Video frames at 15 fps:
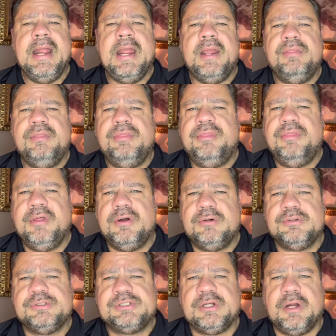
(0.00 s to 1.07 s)
And
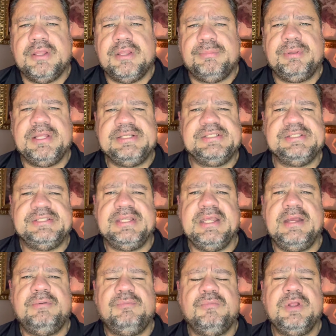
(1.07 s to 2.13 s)
those are the places
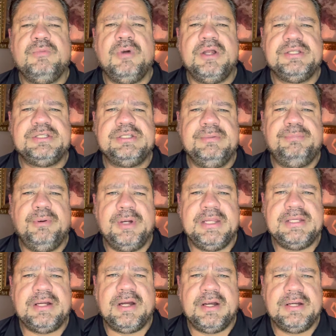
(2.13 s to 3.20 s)
that we want to
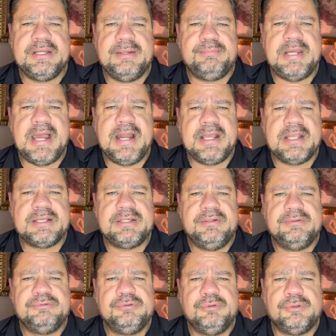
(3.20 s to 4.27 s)
point our hypnotic
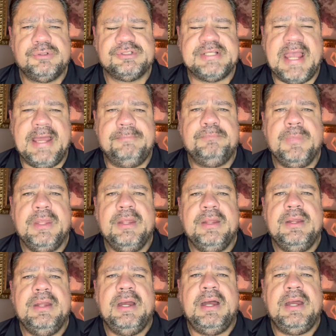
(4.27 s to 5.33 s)
tools at,
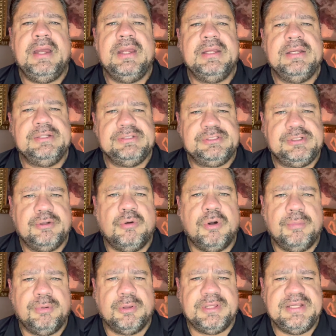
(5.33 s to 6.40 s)
as to
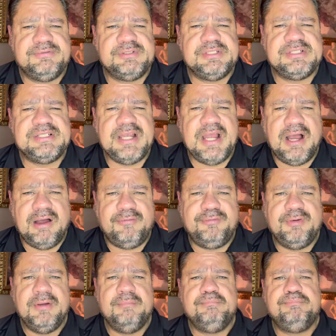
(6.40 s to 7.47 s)
core beliefs to self,
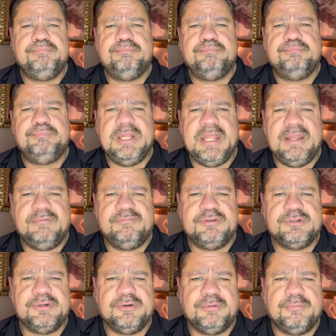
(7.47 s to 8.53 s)

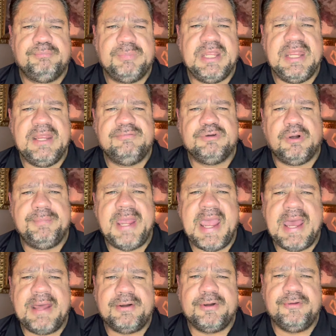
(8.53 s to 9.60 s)
behavioral
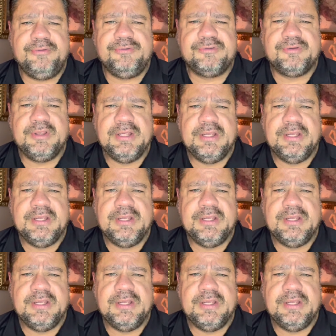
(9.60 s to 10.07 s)
patterns,